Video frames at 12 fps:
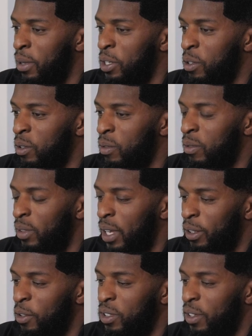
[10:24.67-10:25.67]
menu,
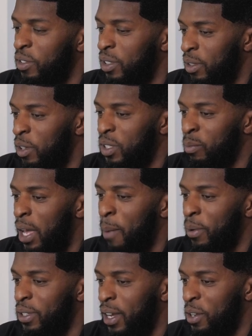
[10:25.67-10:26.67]
like there's some
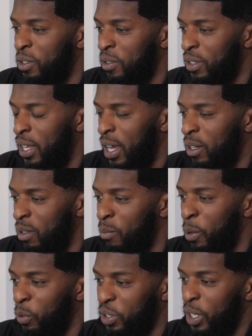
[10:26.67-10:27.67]
appetizers that you
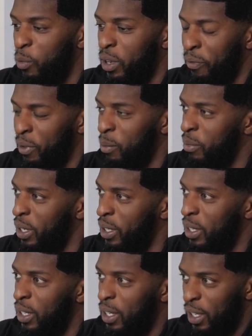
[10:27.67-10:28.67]
may want to stay away from,
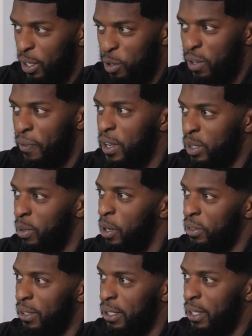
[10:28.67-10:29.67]
but you can find some
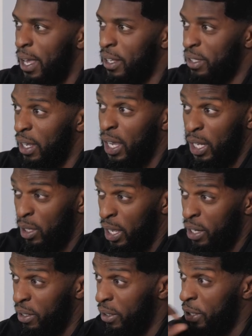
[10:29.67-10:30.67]
healthy snacks and
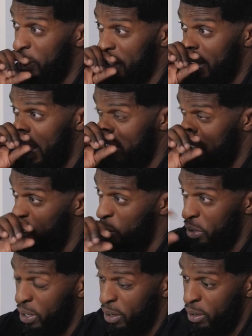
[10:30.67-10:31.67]
delicious snacks
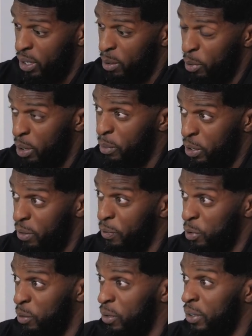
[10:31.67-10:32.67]
on their menu
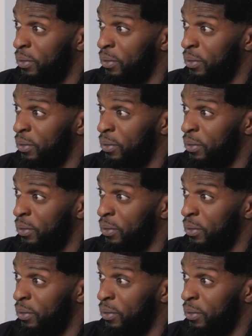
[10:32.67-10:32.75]
for sure.